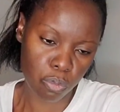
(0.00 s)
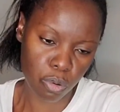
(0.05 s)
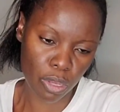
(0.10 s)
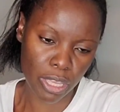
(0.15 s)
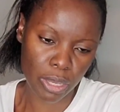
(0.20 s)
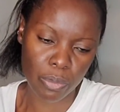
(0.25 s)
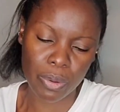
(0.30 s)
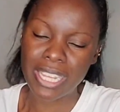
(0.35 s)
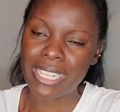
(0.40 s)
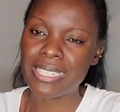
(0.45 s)

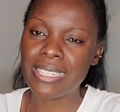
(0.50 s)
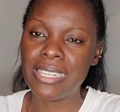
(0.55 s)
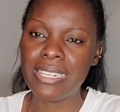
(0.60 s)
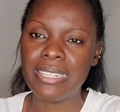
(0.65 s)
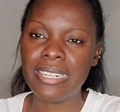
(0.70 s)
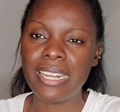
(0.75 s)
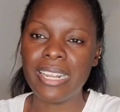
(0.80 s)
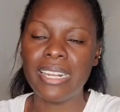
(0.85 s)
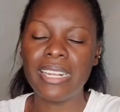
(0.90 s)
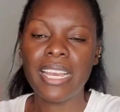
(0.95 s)
We were
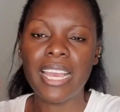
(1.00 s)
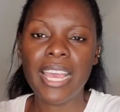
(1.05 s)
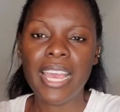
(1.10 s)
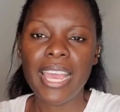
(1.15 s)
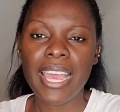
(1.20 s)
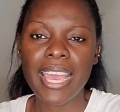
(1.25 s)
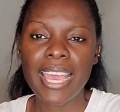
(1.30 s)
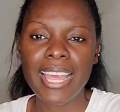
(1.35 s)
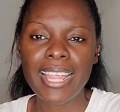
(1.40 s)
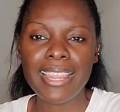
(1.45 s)
seated,
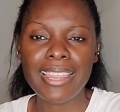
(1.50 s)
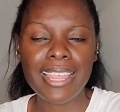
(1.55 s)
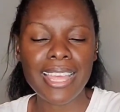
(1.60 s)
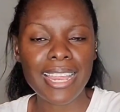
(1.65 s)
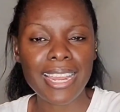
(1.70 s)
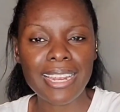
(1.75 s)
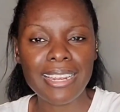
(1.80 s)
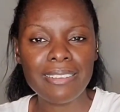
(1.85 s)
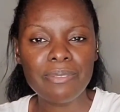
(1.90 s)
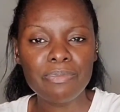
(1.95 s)
and
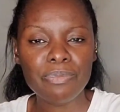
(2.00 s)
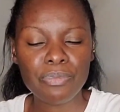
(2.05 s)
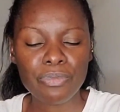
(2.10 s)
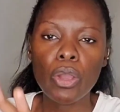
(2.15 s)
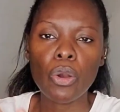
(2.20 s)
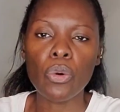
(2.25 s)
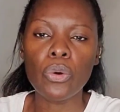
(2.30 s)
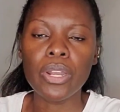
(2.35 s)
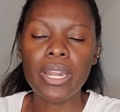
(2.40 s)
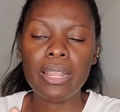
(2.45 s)
then
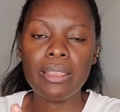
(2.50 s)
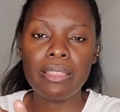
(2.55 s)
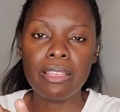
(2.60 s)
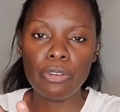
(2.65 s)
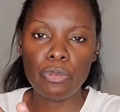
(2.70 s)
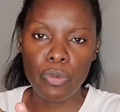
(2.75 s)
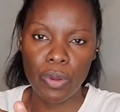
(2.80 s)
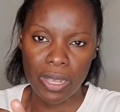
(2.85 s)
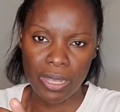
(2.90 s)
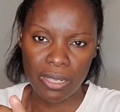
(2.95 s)
we ordered
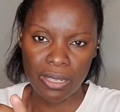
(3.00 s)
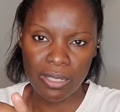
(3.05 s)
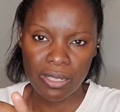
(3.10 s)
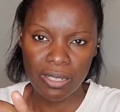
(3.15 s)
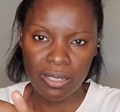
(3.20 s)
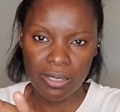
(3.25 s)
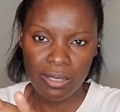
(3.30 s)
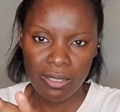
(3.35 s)
the drinks.